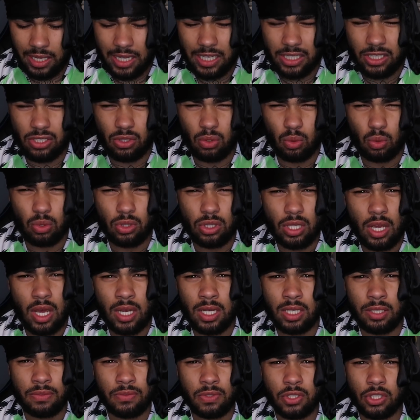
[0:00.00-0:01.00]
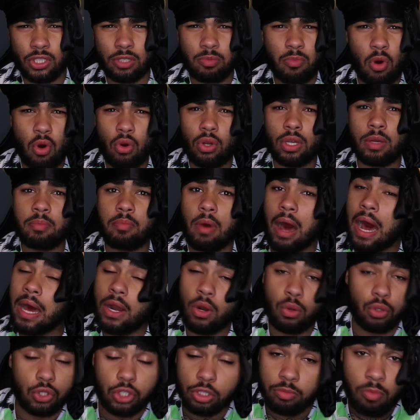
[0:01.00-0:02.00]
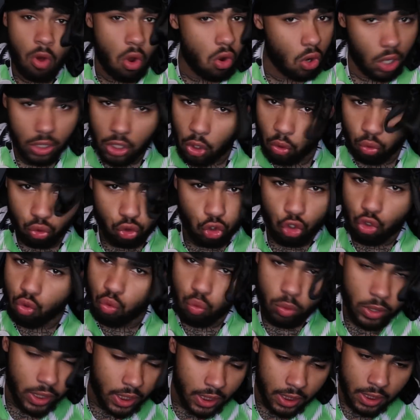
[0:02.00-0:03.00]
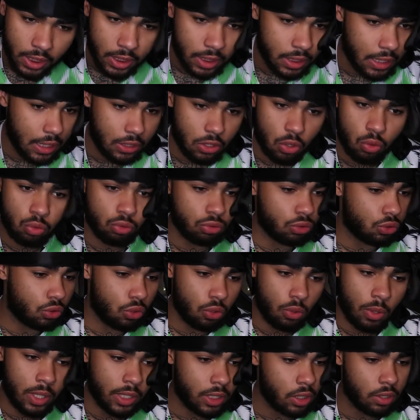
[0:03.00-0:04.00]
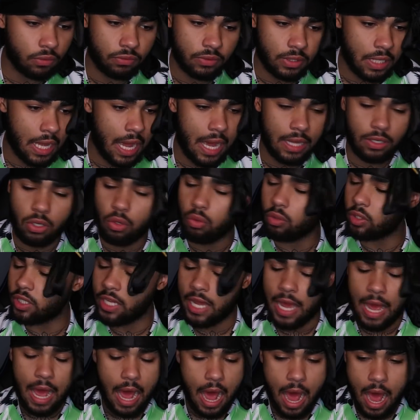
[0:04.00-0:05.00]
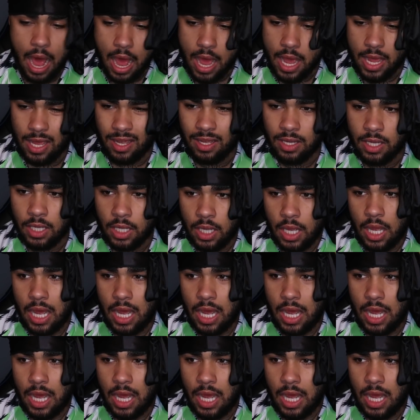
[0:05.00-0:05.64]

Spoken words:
it's an alternative to smoking. But I don't smoke, I don't do weed, I don't do any of that, I don't get high.